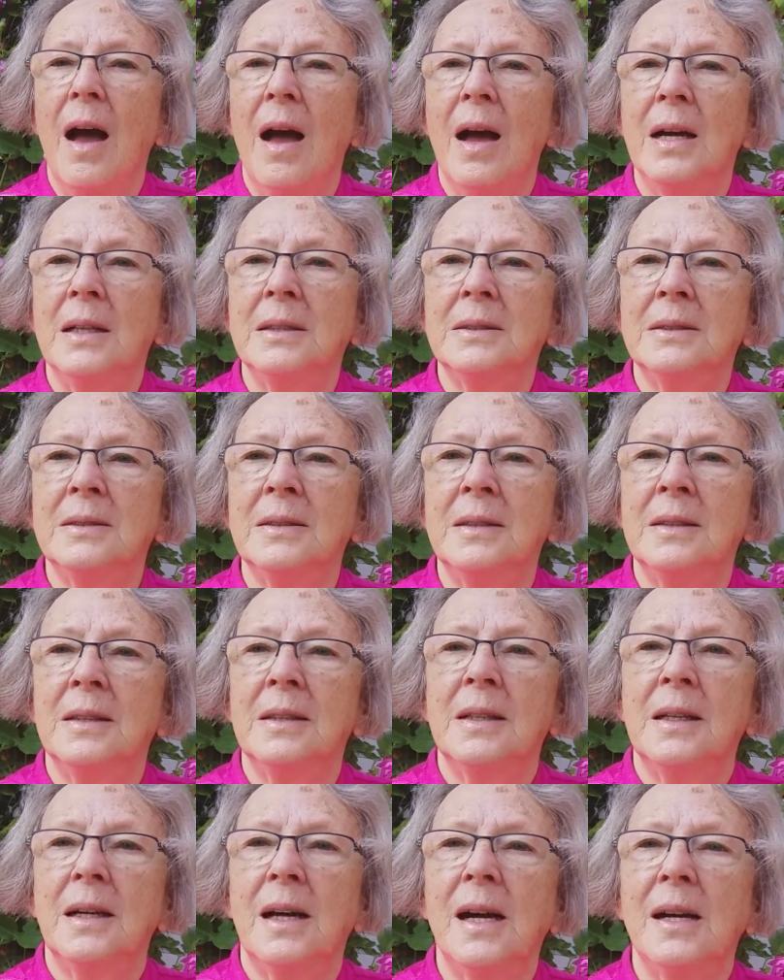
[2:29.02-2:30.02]
and
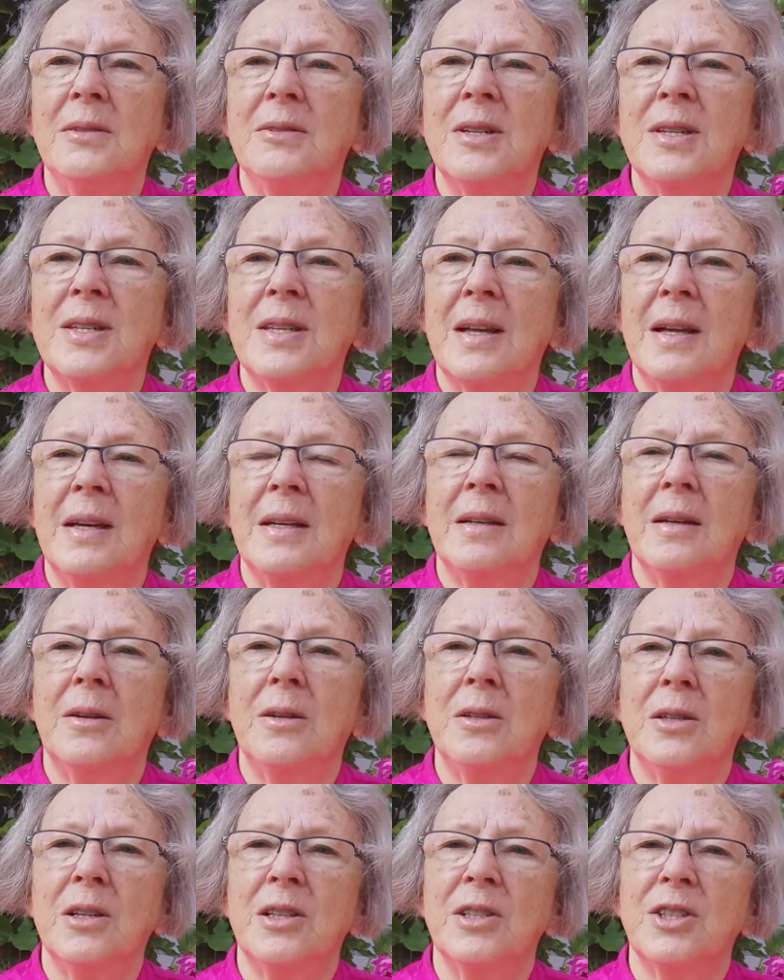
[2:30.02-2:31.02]
I was saying,
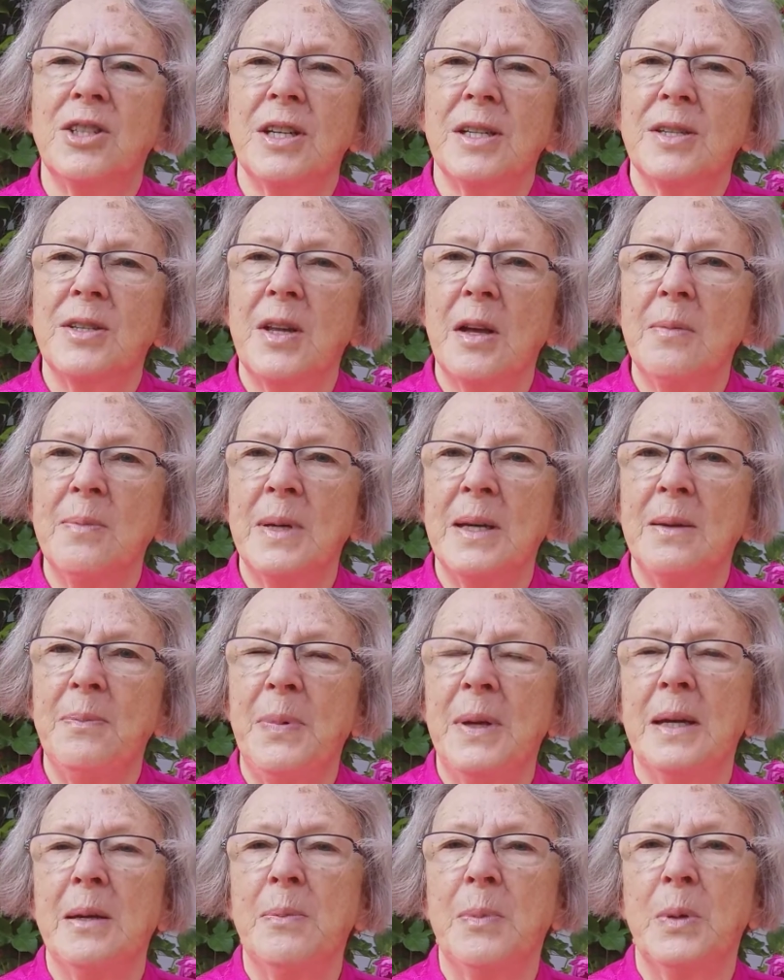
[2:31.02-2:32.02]
oh gosh, yes, so many
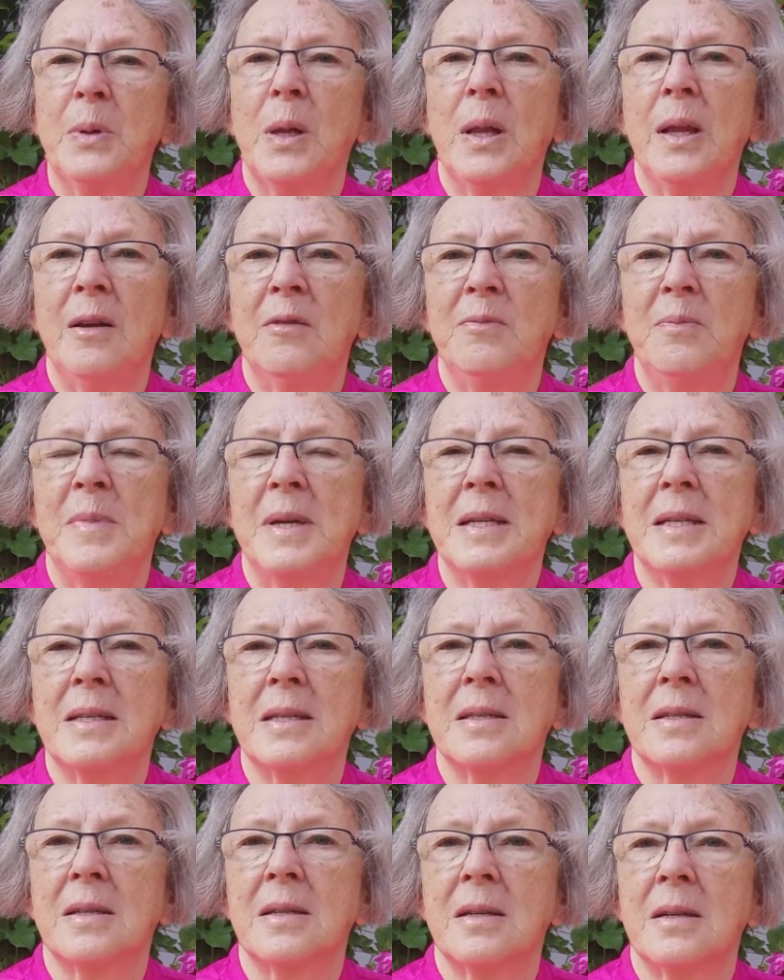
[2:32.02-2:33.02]
people have
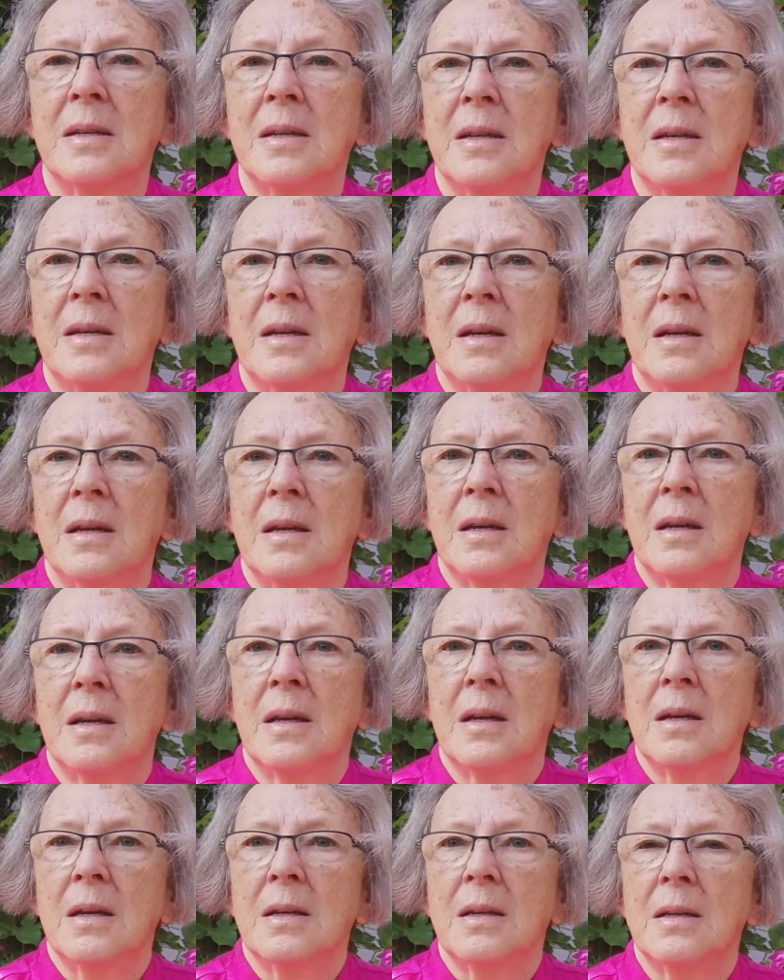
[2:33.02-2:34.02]
missed
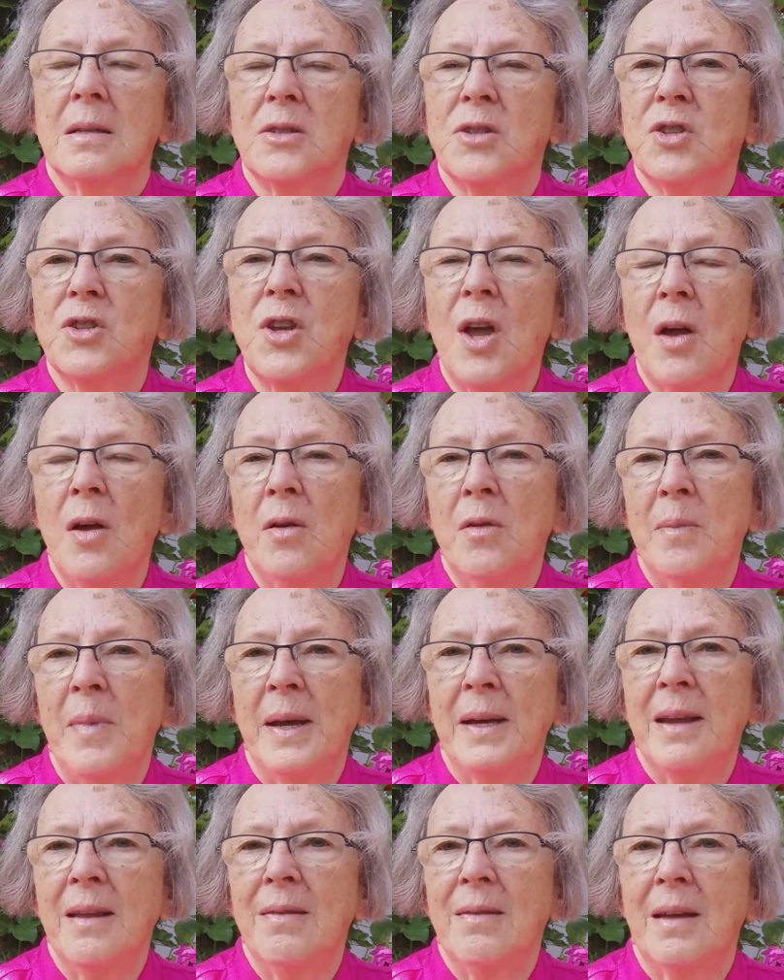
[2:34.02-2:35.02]
so
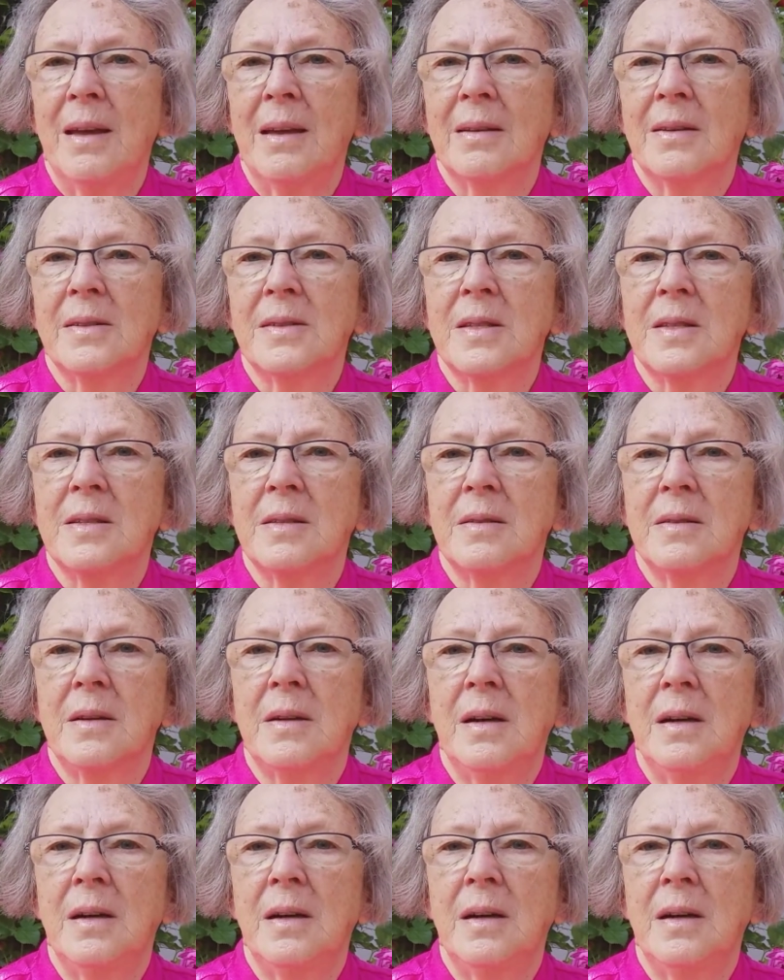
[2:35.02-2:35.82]
many things.